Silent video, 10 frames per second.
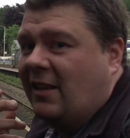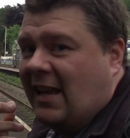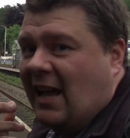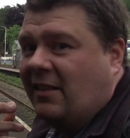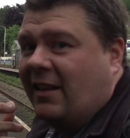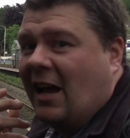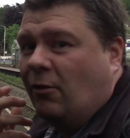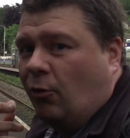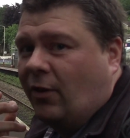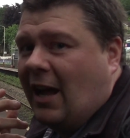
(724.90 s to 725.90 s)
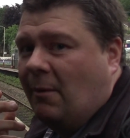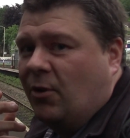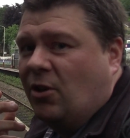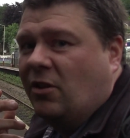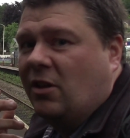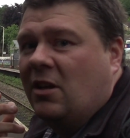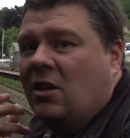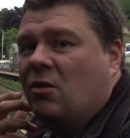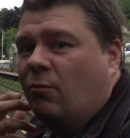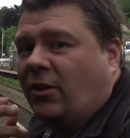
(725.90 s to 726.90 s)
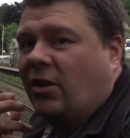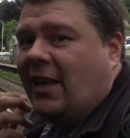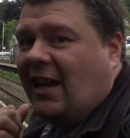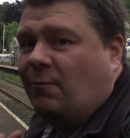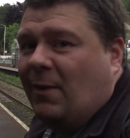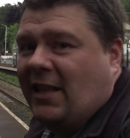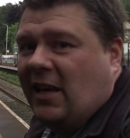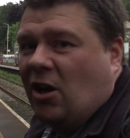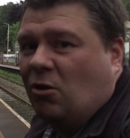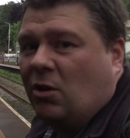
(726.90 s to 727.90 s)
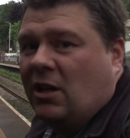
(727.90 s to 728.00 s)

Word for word: in the end and that's what's happened with today's video.